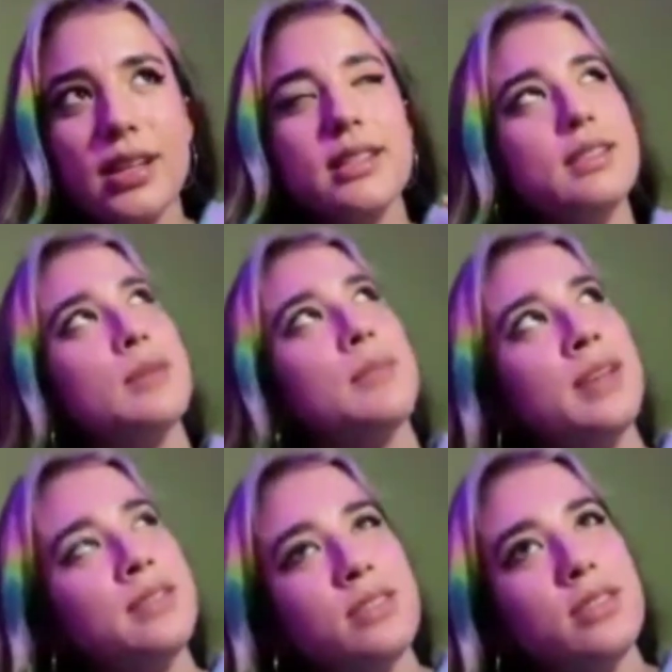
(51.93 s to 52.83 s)

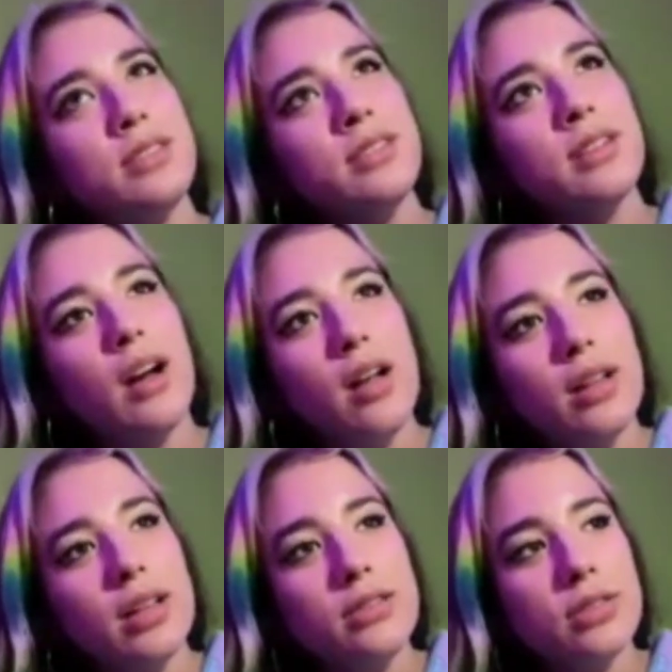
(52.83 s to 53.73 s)
semester in
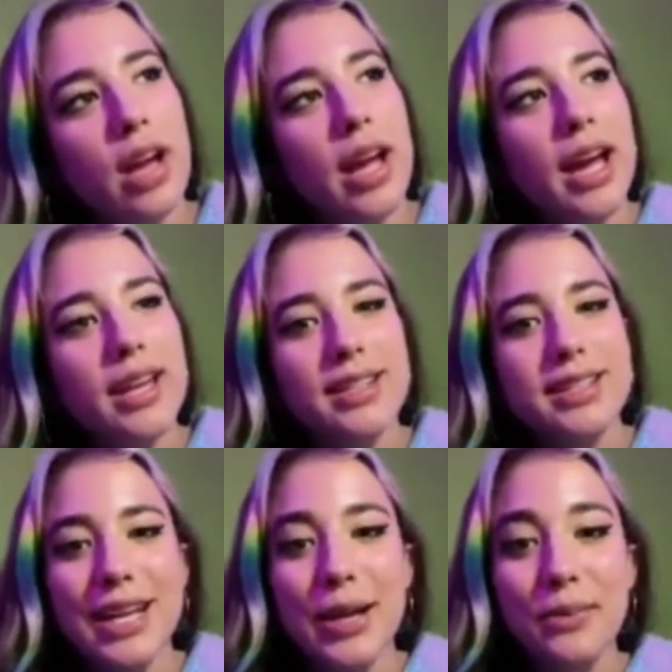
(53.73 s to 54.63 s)
college, I had a
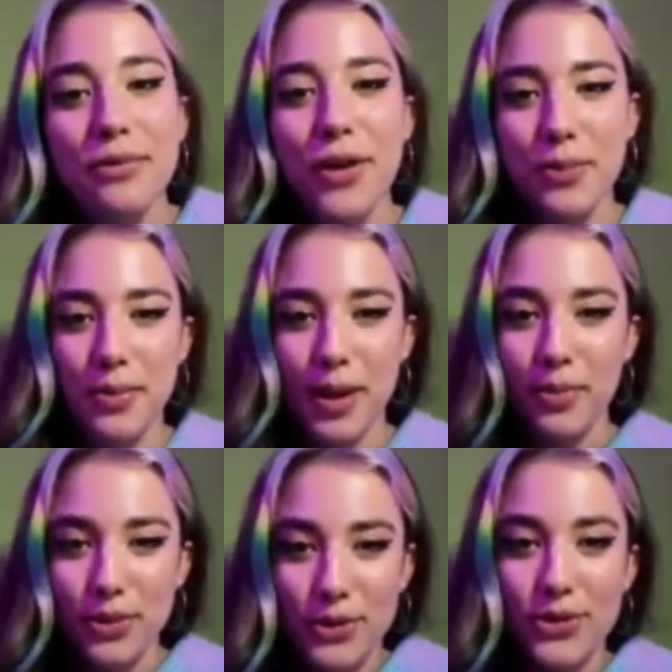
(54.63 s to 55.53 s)
DM from my
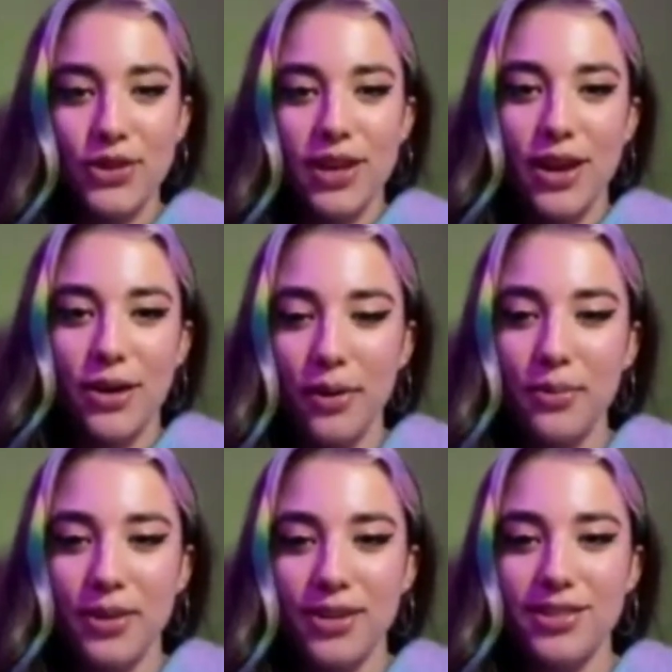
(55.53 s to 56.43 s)
producer now,
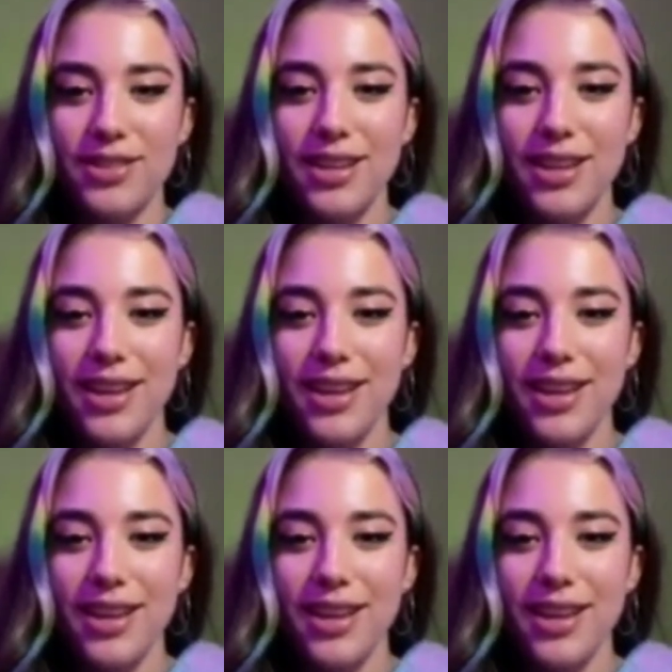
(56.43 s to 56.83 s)
Romans,